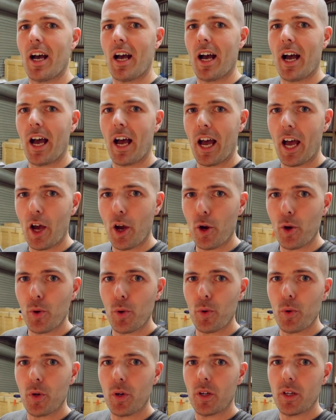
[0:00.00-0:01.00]

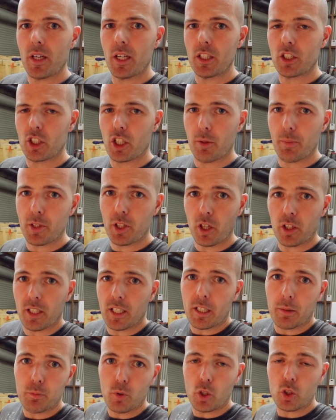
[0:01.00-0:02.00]
how it's gonna be done.
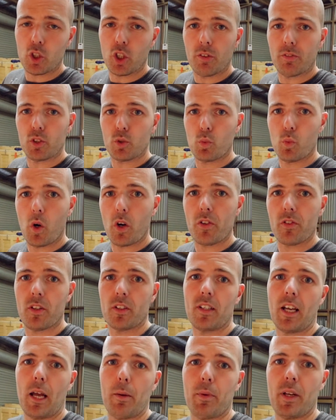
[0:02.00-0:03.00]
Like, I'm not sure if it's worth the
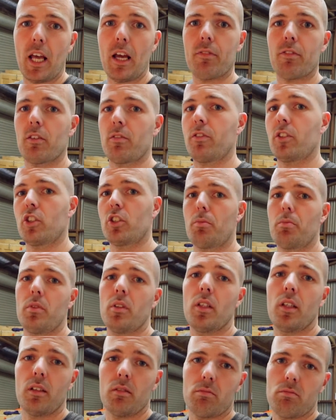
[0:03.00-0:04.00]
time and effort for
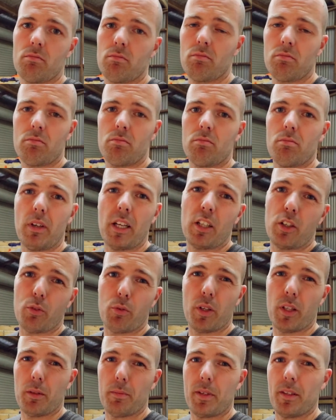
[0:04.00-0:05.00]
something that might not
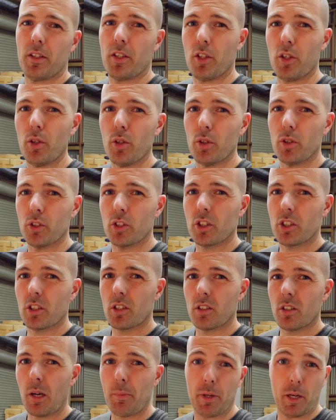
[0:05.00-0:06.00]
really be used.
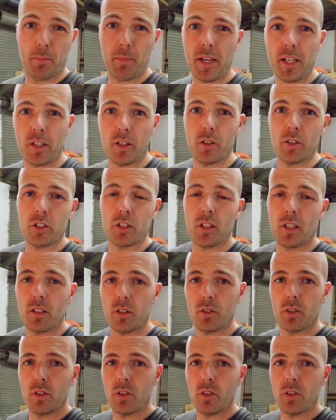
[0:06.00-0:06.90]
I mean, I might use it, I don't